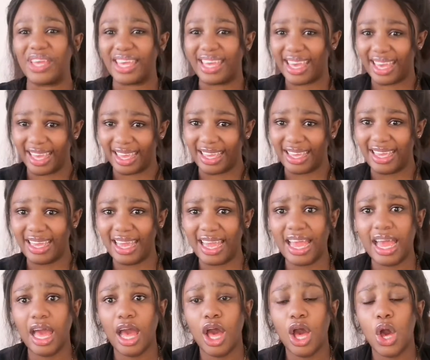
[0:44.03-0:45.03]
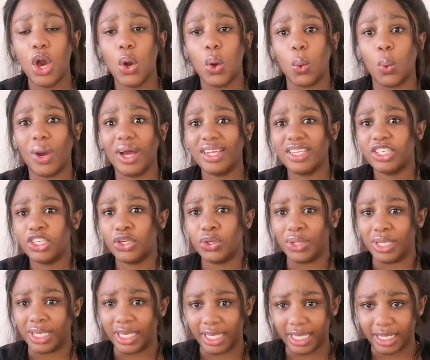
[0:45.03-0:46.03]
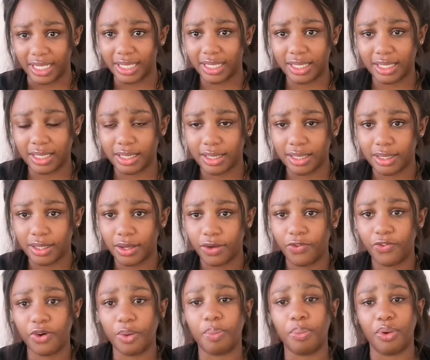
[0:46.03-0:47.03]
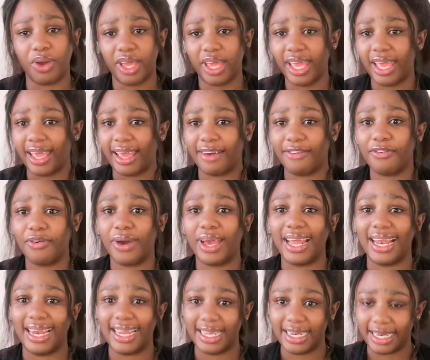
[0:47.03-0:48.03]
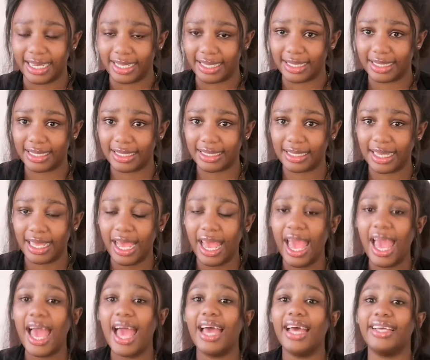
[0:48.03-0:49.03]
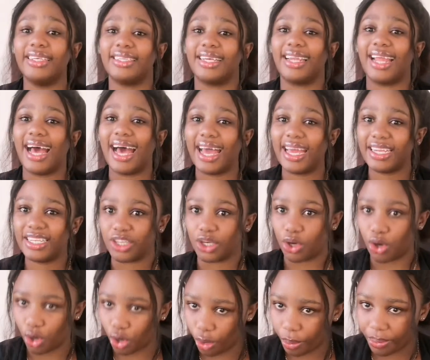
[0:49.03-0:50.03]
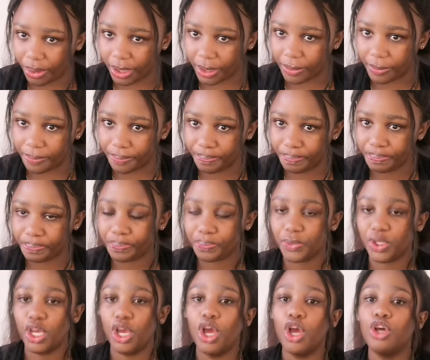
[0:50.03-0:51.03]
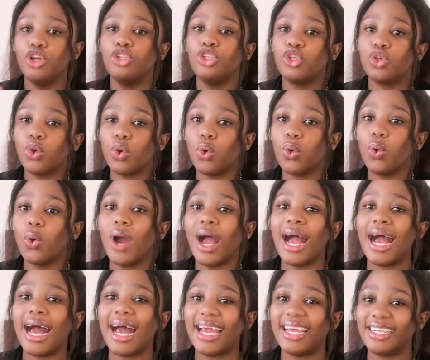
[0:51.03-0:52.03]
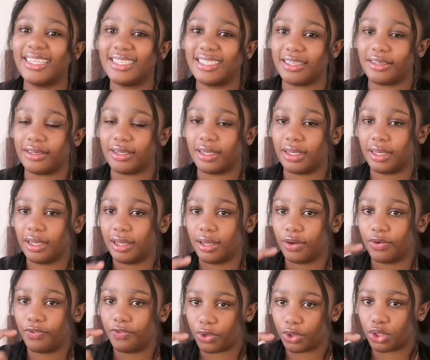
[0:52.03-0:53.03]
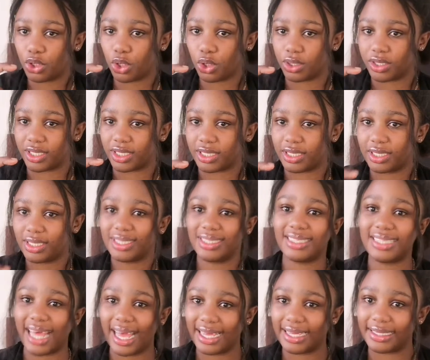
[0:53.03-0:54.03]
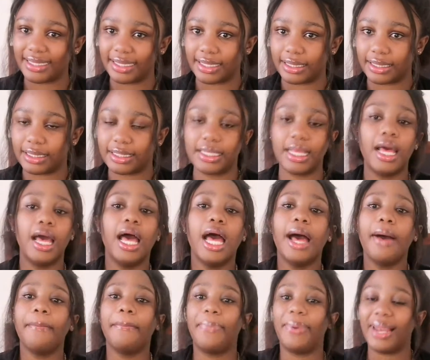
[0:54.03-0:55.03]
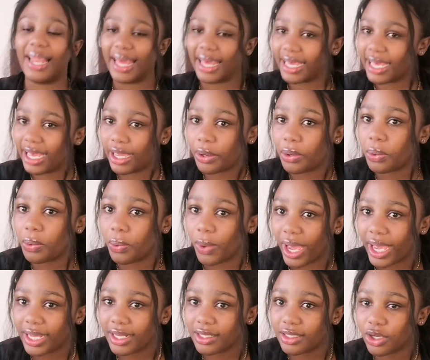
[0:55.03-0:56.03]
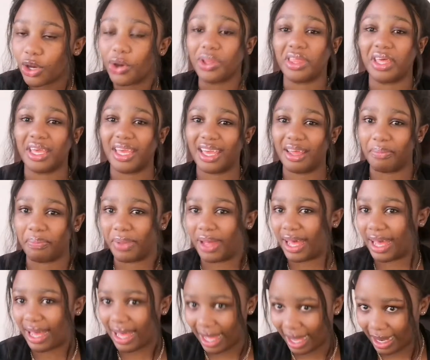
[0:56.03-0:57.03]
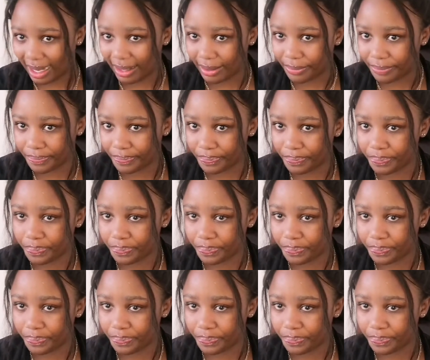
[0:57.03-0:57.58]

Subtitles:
Okay. What you need for booking for a learner's is an ID copy, 2 ID photos sizes, black and white, or they can be a color.